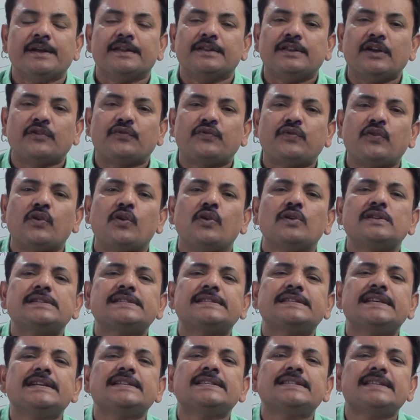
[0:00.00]
The
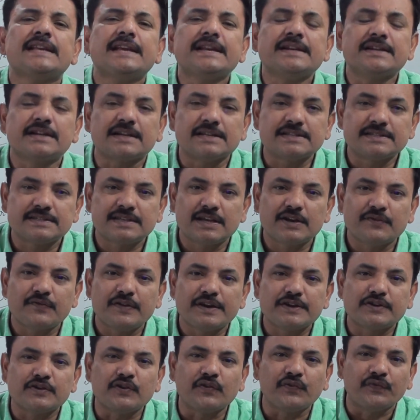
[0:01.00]
forces in
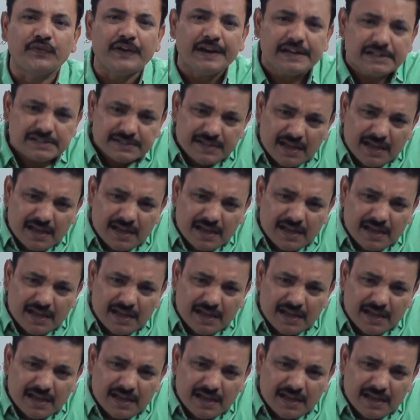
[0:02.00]
conservative fields